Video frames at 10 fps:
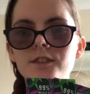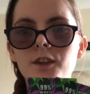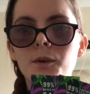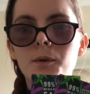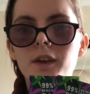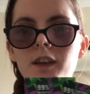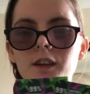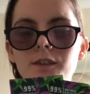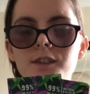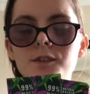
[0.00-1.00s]
So
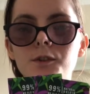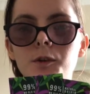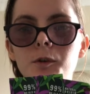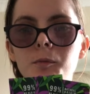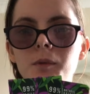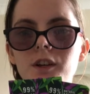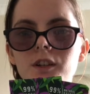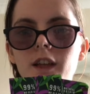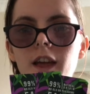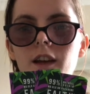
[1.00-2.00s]
here are some
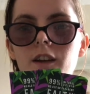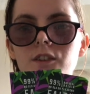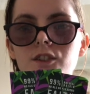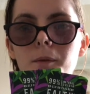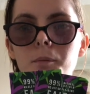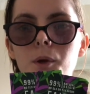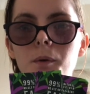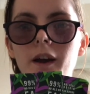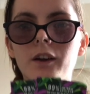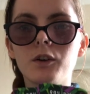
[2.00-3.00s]
shampoo
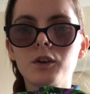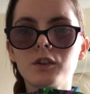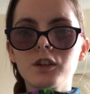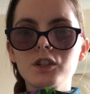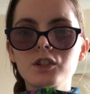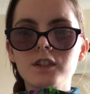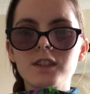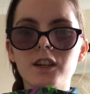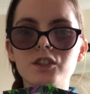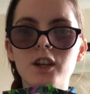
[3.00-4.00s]
and conditioner
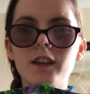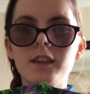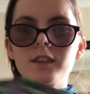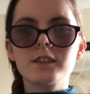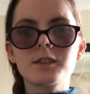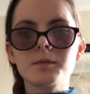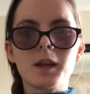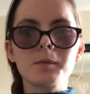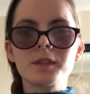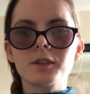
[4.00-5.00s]
sachets.
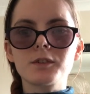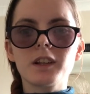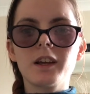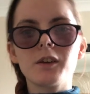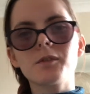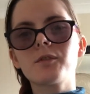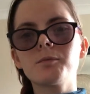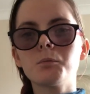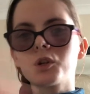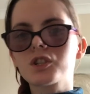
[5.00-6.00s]
Sometimes I'll do like
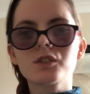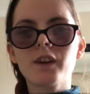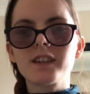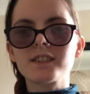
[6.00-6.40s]
moisturiser